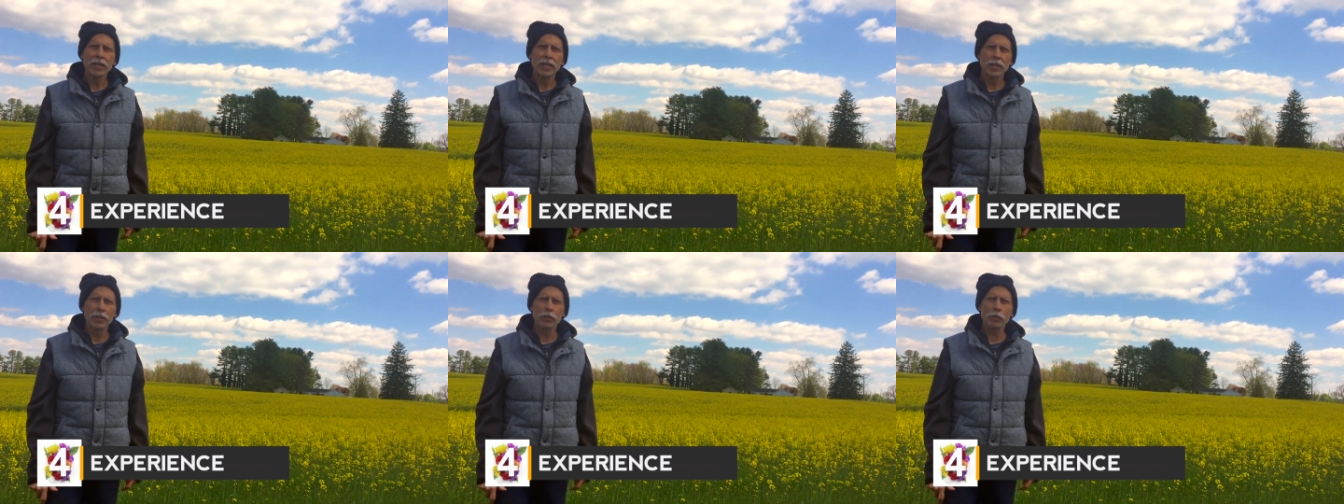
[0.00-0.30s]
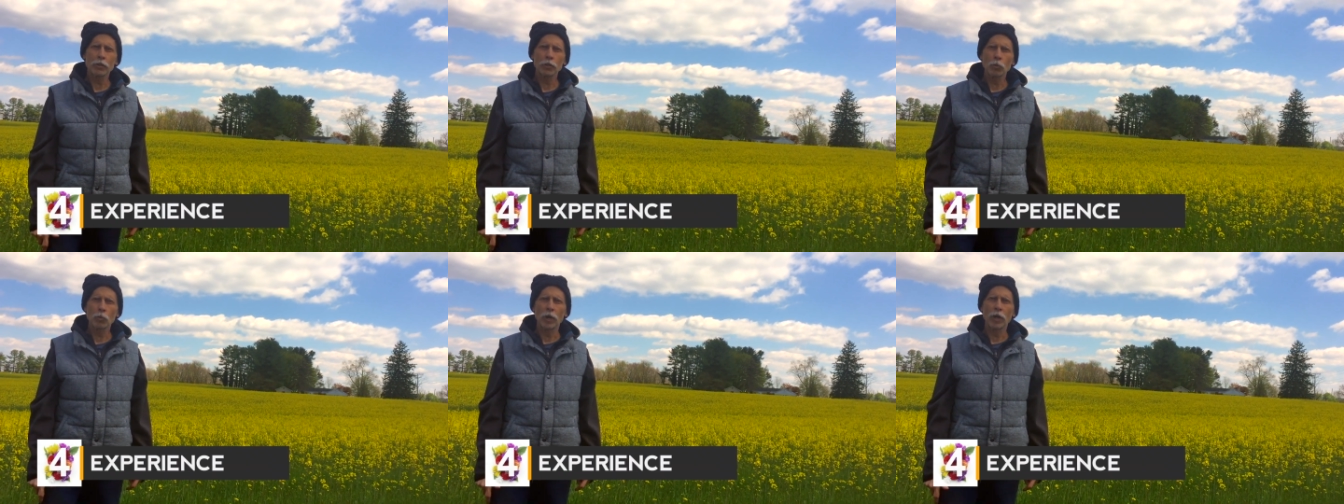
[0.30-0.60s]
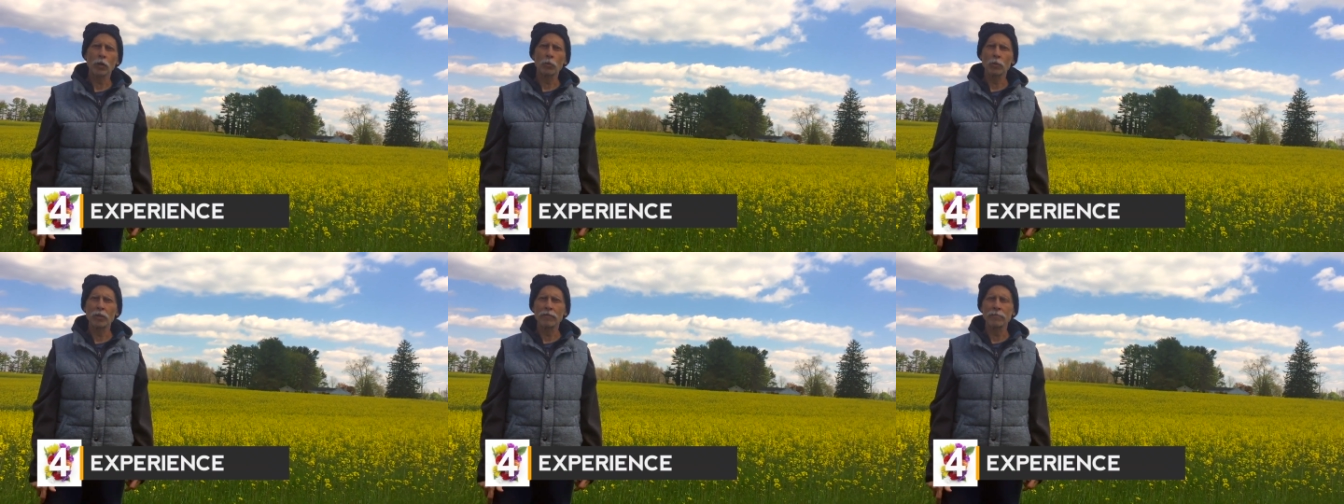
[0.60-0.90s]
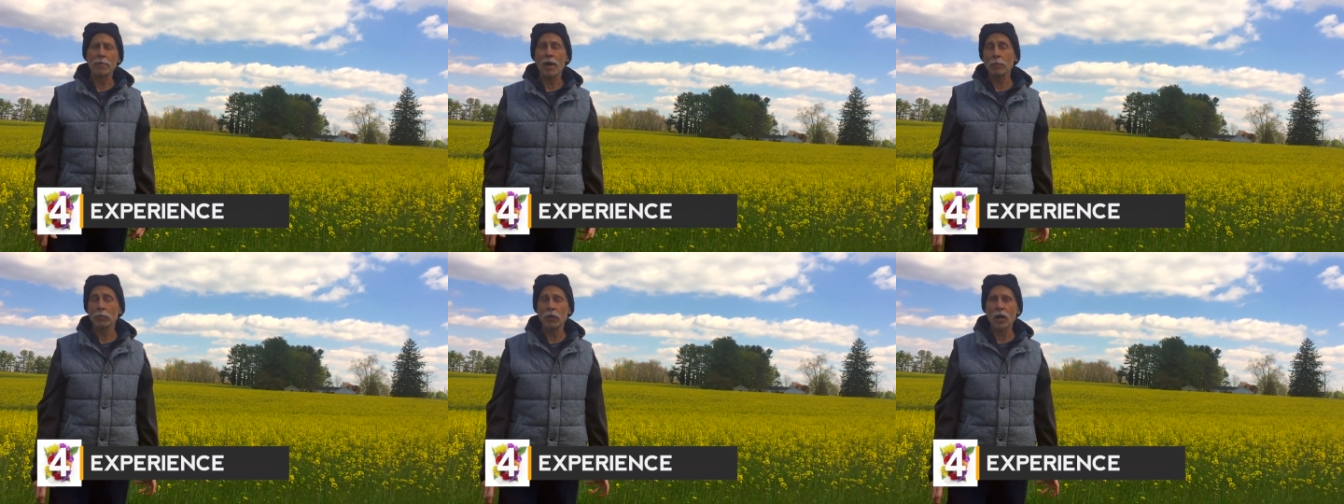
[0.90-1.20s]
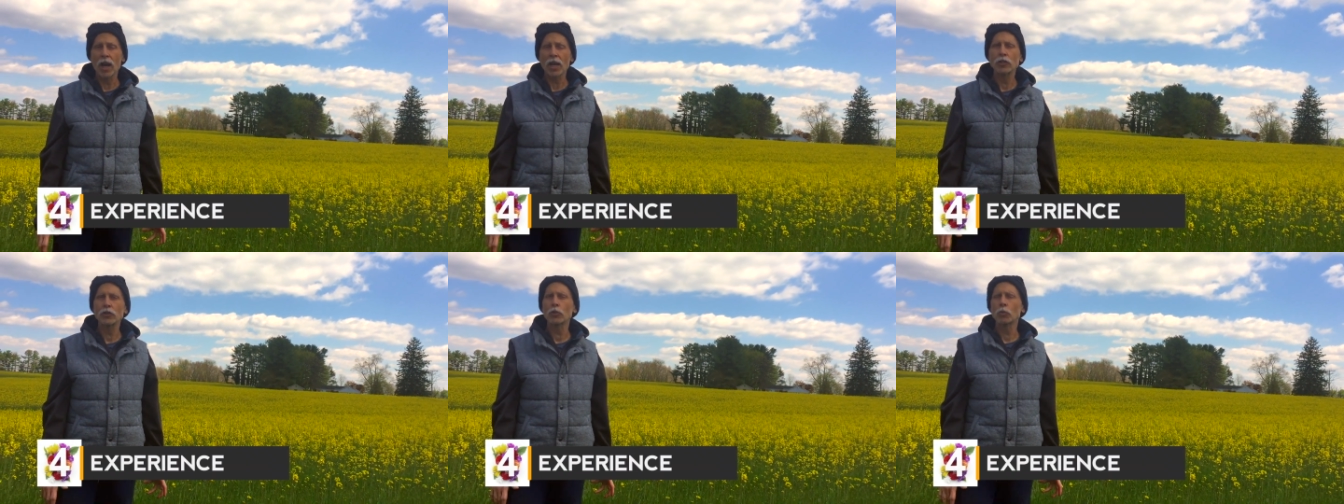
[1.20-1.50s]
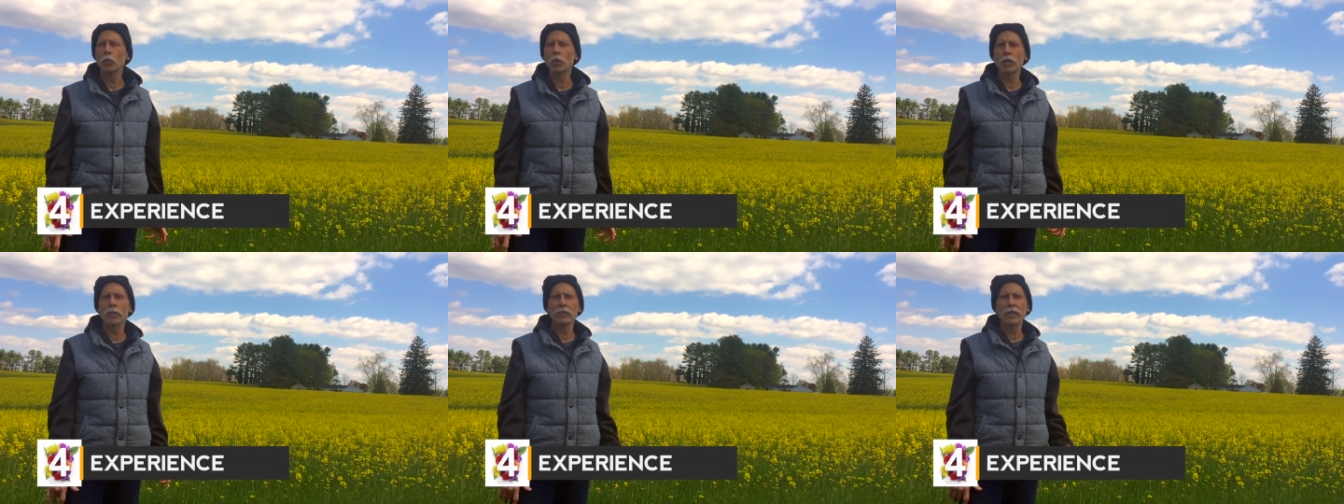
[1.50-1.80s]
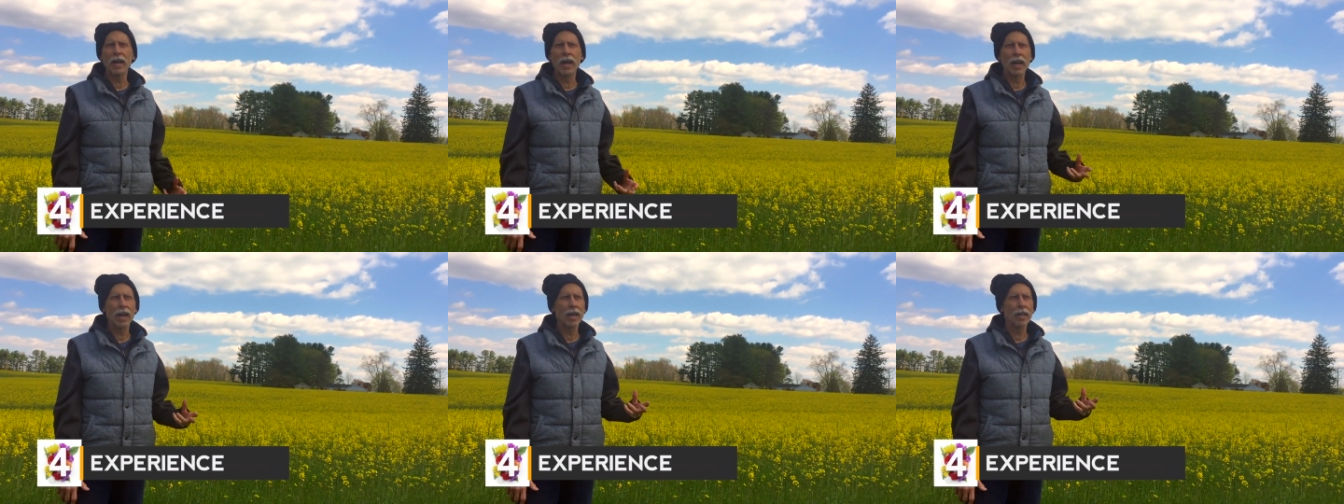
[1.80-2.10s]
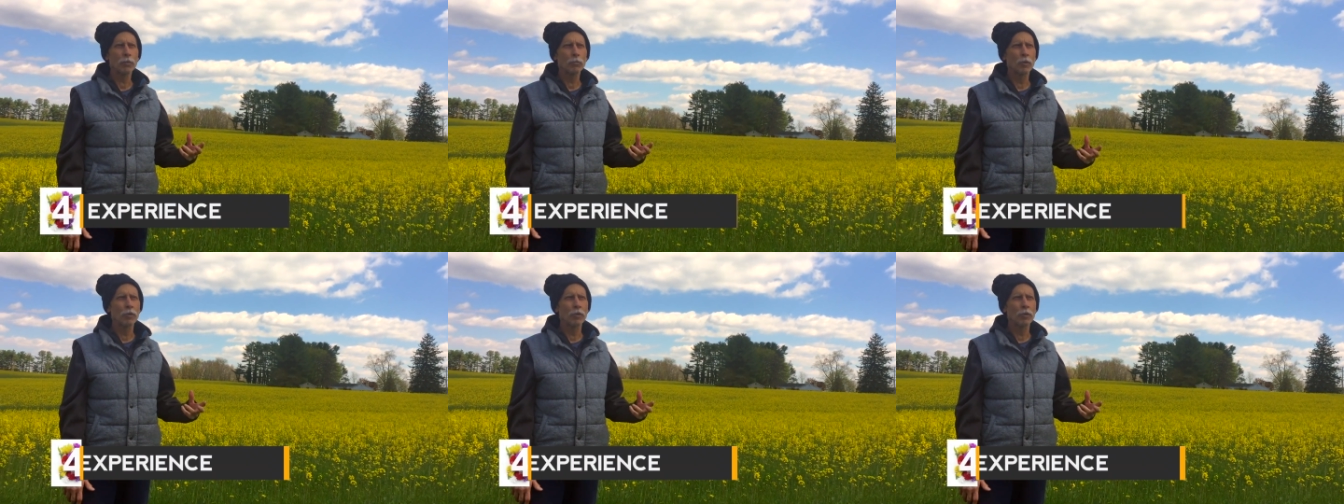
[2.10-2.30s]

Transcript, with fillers: Here's where we've memorized the Word of God,